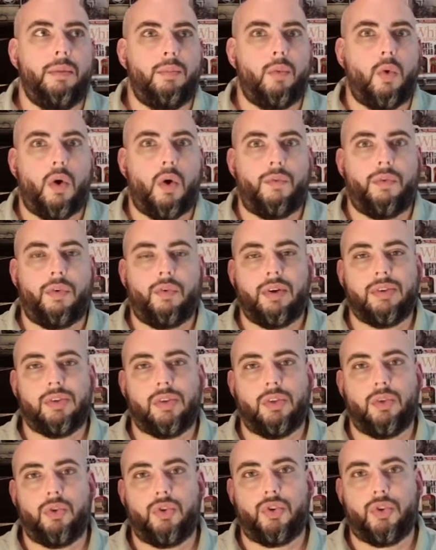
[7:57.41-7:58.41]
more of a
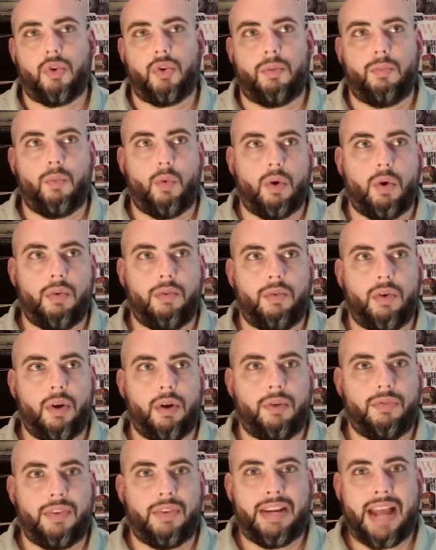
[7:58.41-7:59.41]
resolution or more of
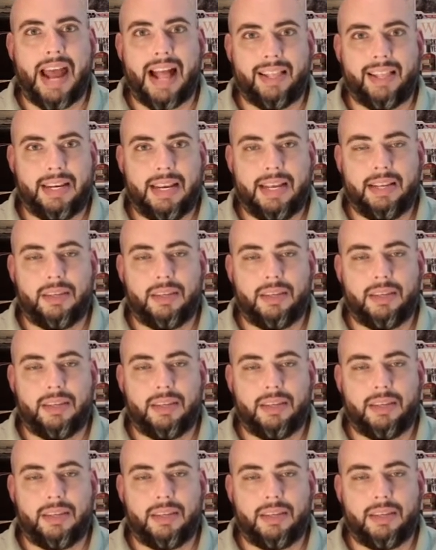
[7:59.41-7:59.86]
a finality